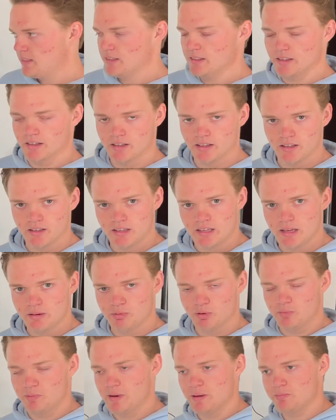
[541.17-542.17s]
the
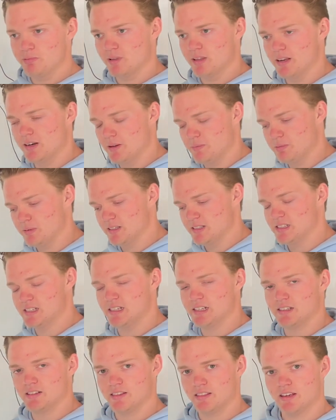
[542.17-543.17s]
Hebrew people end up
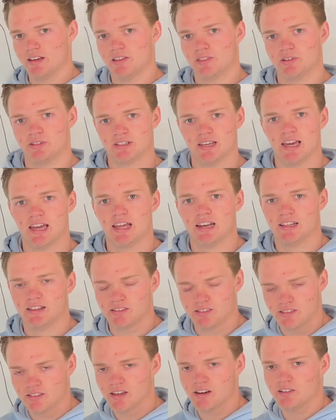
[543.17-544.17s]
listening to the other 10
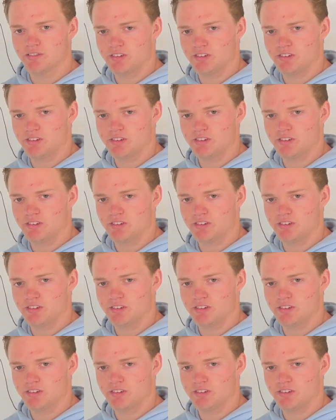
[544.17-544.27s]
instead of